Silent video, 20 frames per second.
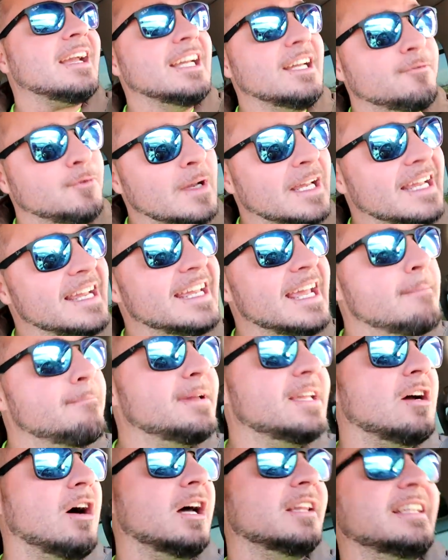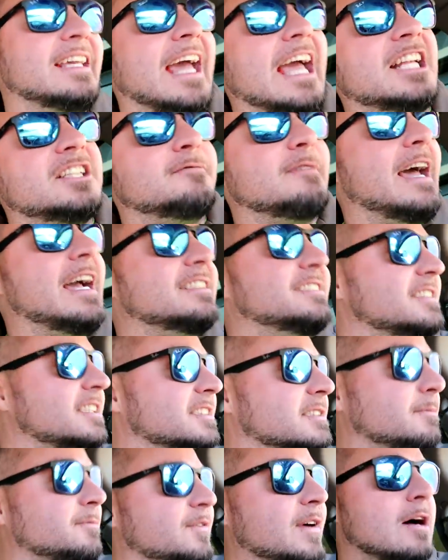If we can get beyond the HVAC
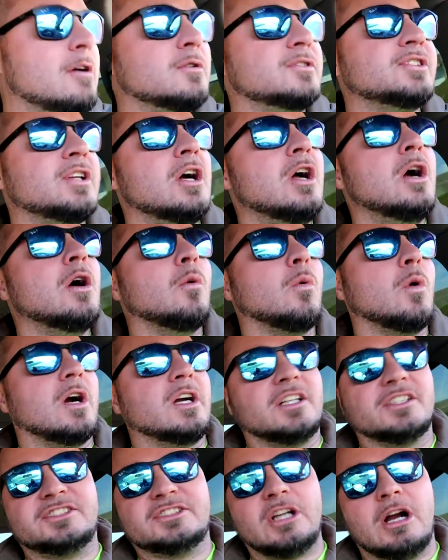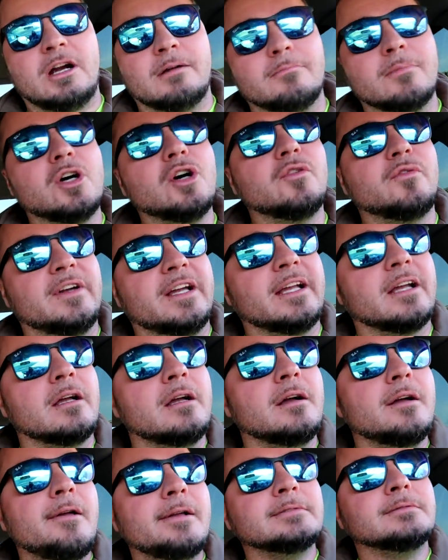system, folks, we're gonna start
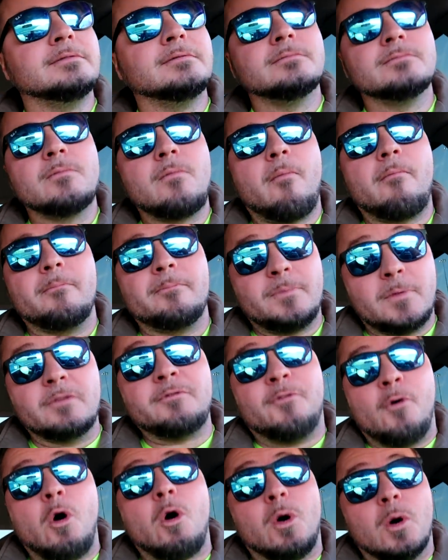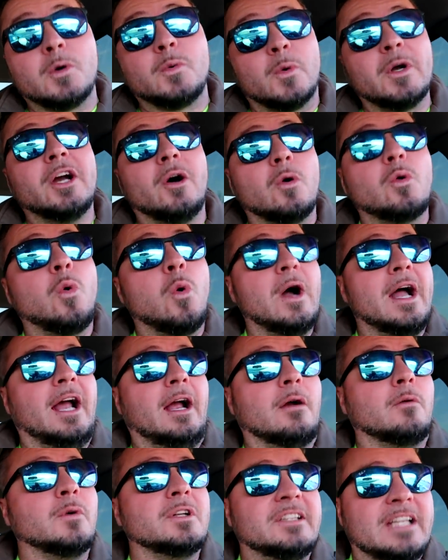moving forward real
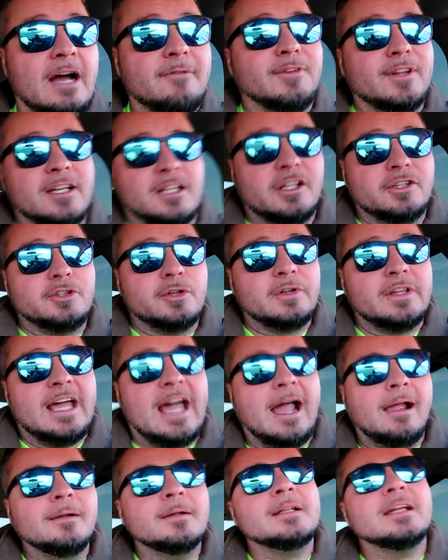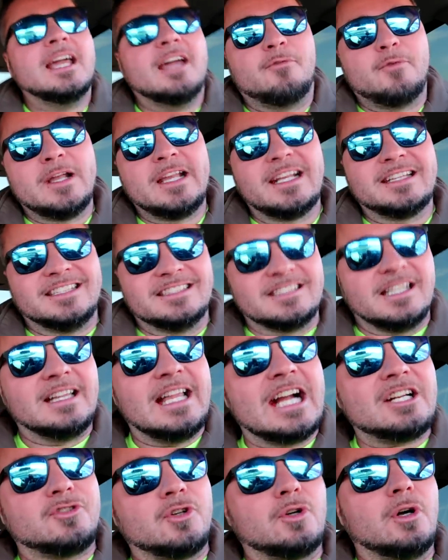quick. We're definitely gonna do that. If we can get this
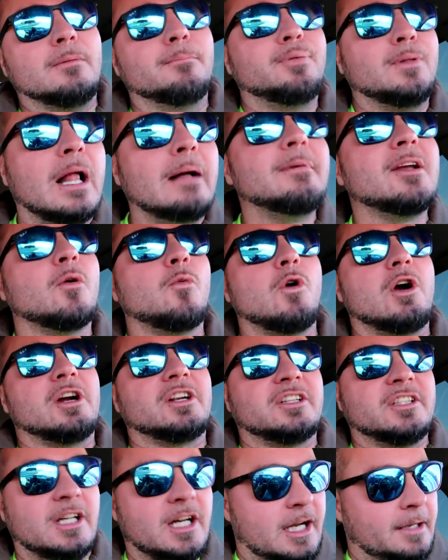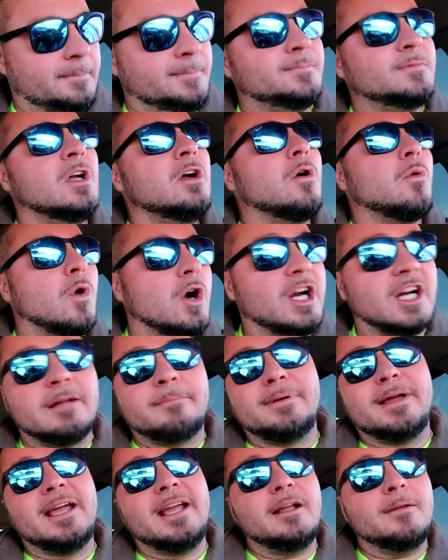electrical and plumbing work done, we're
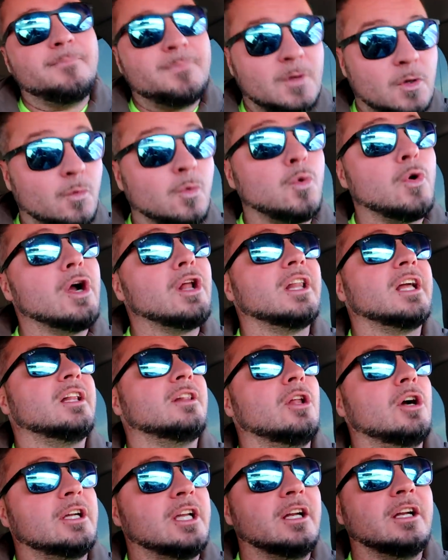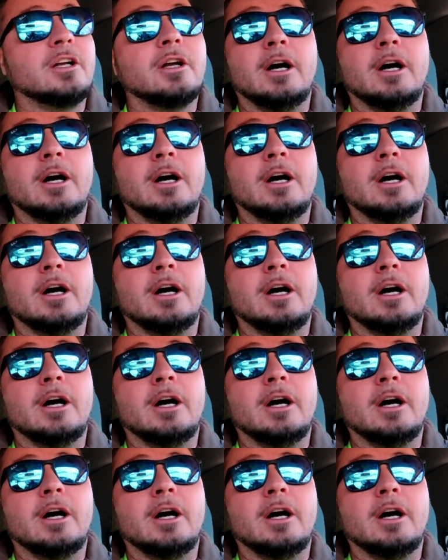gonna be really looking